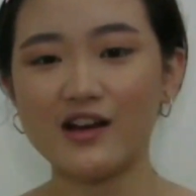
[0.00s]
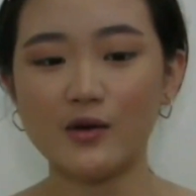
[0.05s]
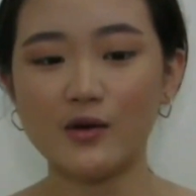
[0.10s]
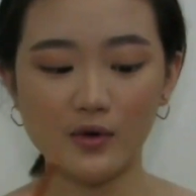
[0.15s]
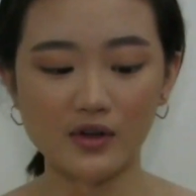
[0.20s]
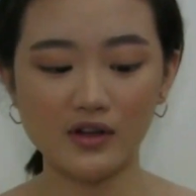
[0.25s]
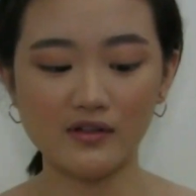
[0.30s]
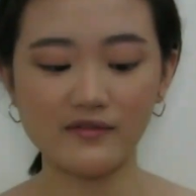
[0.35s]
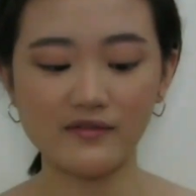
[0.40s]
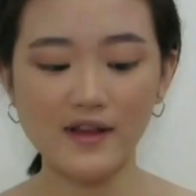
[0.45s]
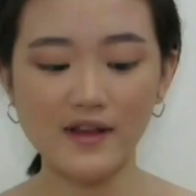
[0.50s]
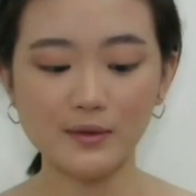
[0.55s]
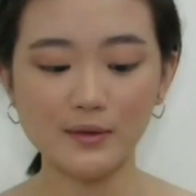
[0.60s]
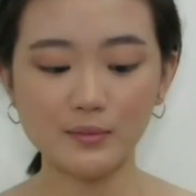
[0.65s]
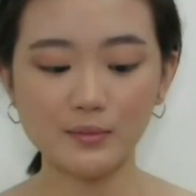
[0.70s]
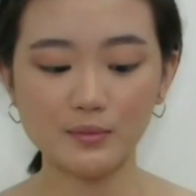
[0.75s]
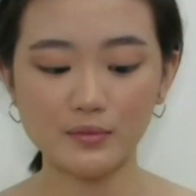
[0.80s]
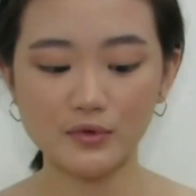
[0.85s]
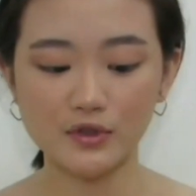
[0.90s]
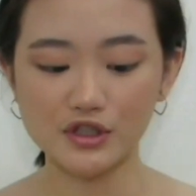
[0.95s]
with a flat
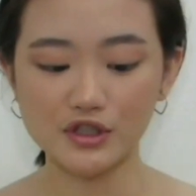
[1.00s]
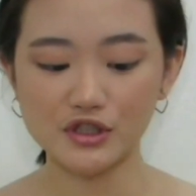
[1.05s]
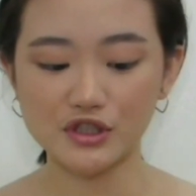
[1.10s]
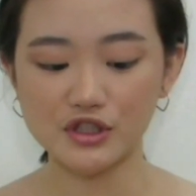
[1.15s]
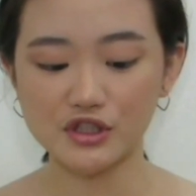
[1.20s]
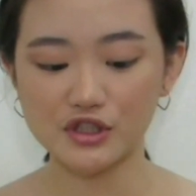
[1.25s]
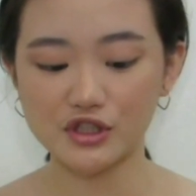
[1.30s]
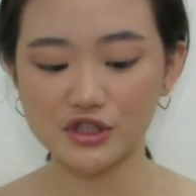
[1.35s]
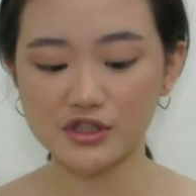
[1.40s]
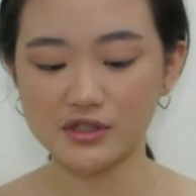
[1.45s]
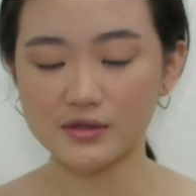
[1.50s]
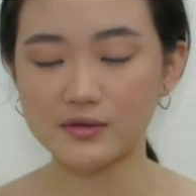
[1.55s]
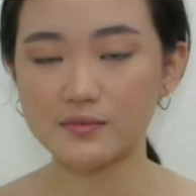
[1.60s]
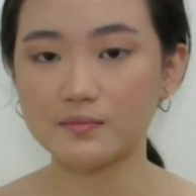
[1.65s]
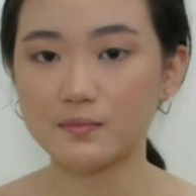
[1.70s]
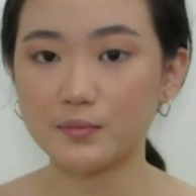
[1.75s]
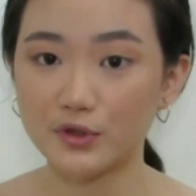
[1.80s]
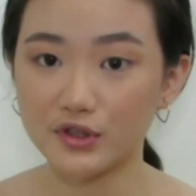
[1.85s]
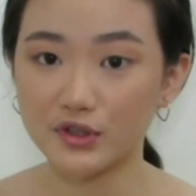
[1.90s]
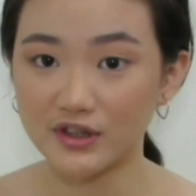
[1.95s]
brush and just
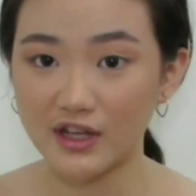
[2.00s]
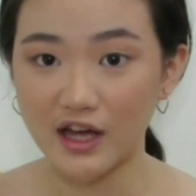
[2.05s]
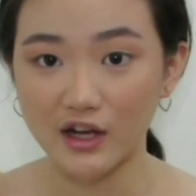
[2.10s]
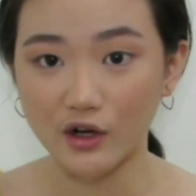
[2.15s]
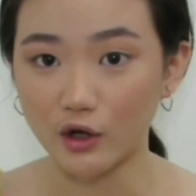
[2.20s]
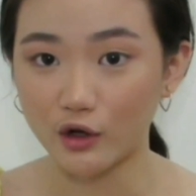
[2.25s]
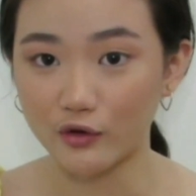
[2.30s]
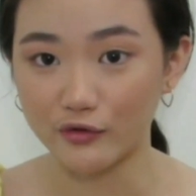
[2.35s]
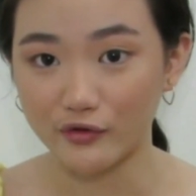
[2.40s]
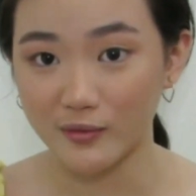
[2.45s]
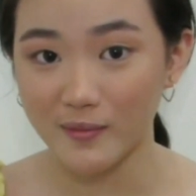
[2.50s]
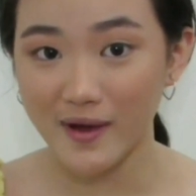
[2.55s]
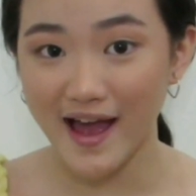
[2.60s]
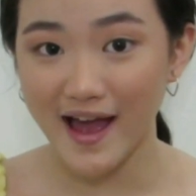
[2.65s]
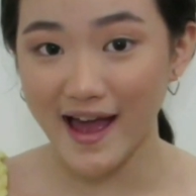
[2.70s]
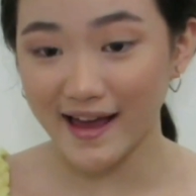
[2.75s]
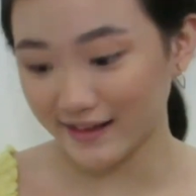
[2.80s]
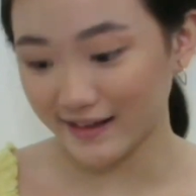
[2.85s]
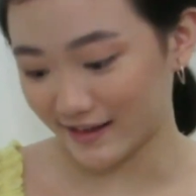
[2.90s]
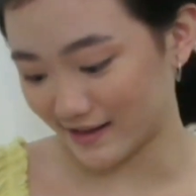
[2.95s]
put that all over my
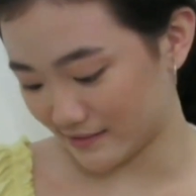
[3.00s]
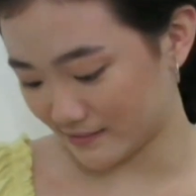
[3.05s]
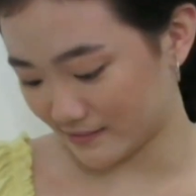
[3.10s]
eyelids.